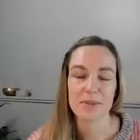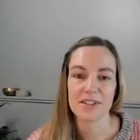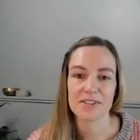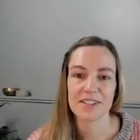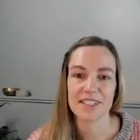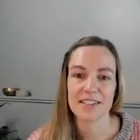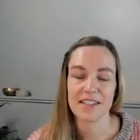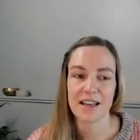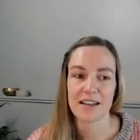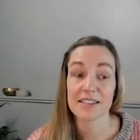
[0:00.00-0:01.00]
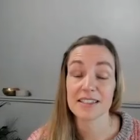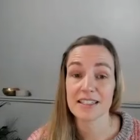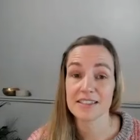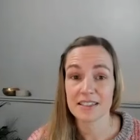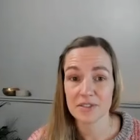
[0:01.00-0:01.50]
absolutely. Yeah, because
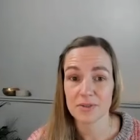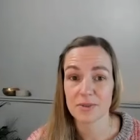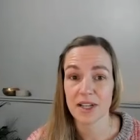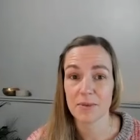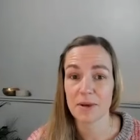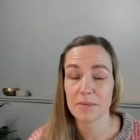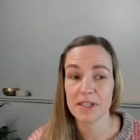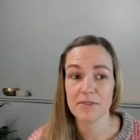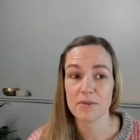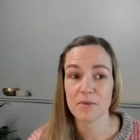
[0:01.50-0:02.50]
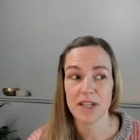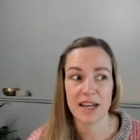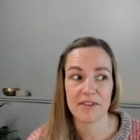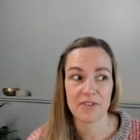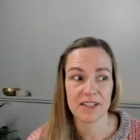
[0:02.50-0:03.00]
things do come up, even
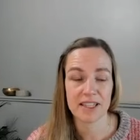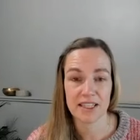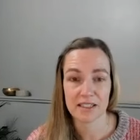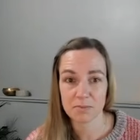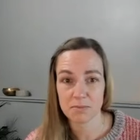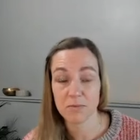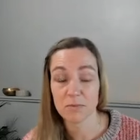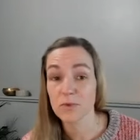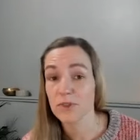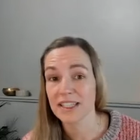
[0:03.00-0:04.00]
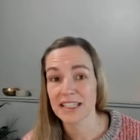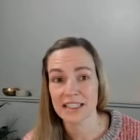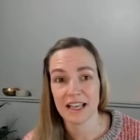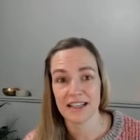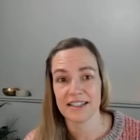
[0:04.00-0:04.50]
when everything is really
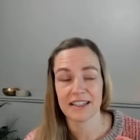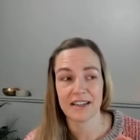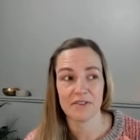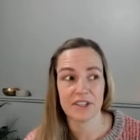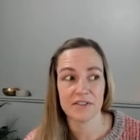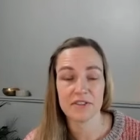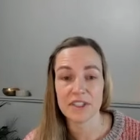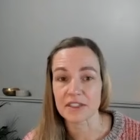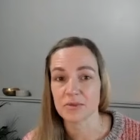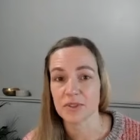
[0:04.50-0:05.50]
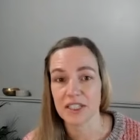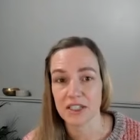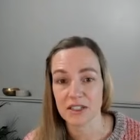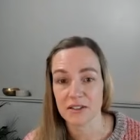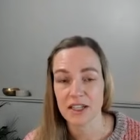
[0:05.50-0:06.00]
aligned, everything feels really
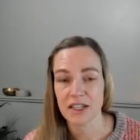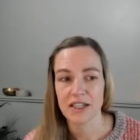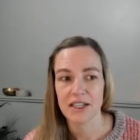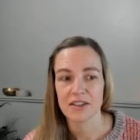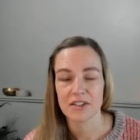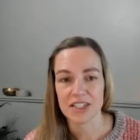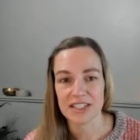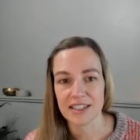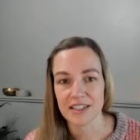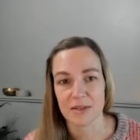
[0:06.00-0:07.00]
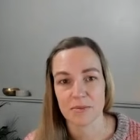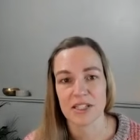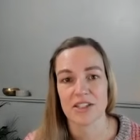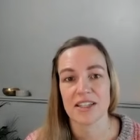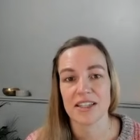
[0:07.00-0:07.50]
good. There's still going to
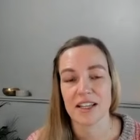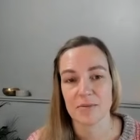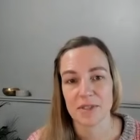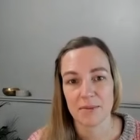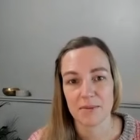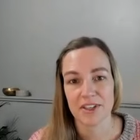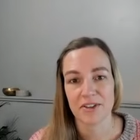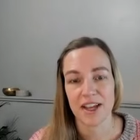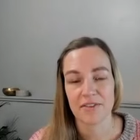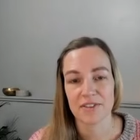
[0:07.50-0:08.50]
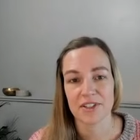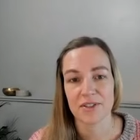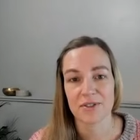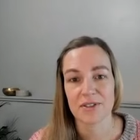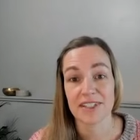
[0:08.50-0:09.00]
be shit that comes up that you have
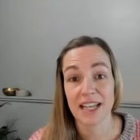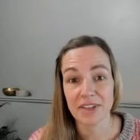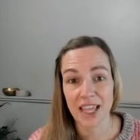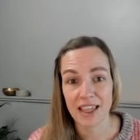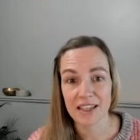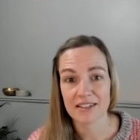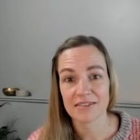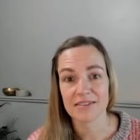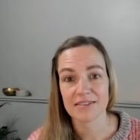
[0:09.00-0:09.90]
to navigate.